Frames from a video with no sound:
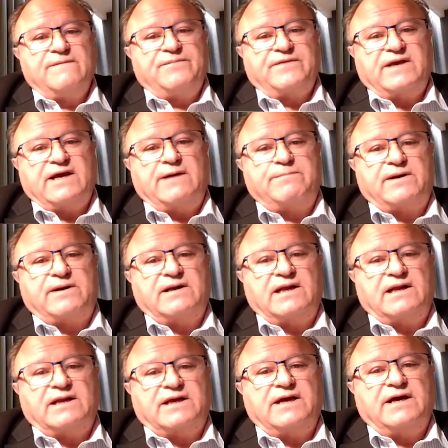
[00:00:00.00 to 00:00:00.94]

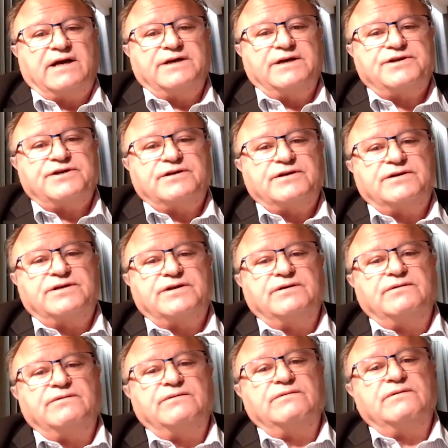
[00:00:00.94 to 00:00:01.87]
capital allocation
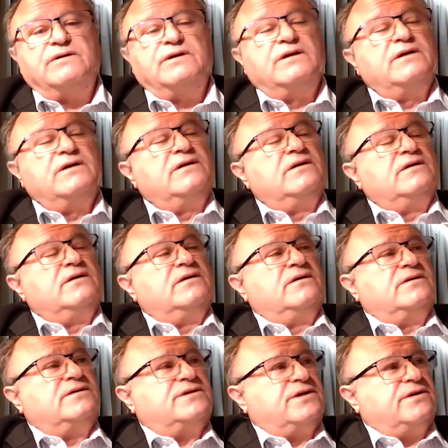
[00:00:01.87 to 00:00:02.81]
to
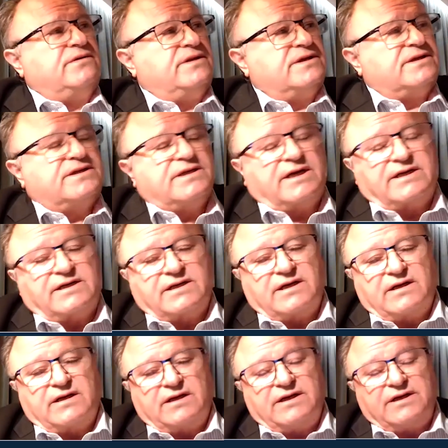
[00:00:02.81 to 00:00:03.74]
this
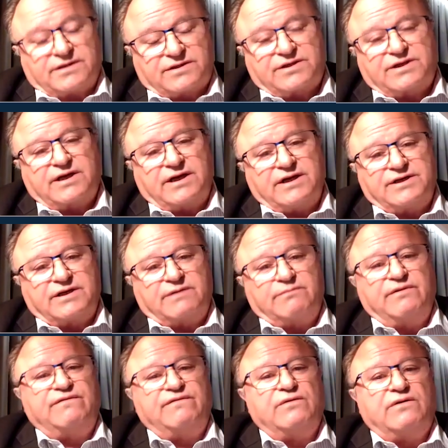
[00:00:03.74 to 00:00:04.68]
sector is changing
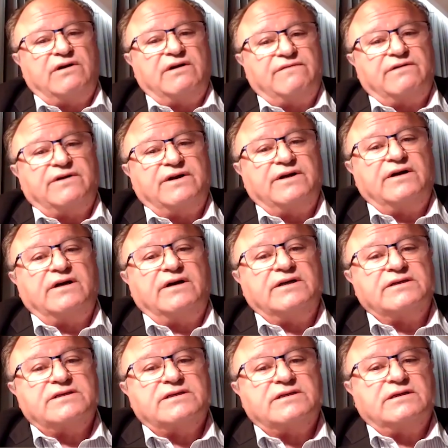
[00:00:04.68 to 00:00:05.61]
before our very
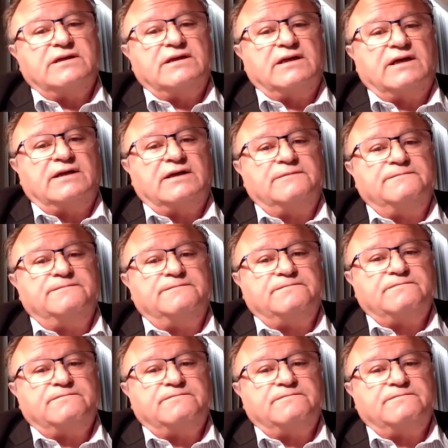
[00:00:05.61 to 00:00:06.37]
eyes. And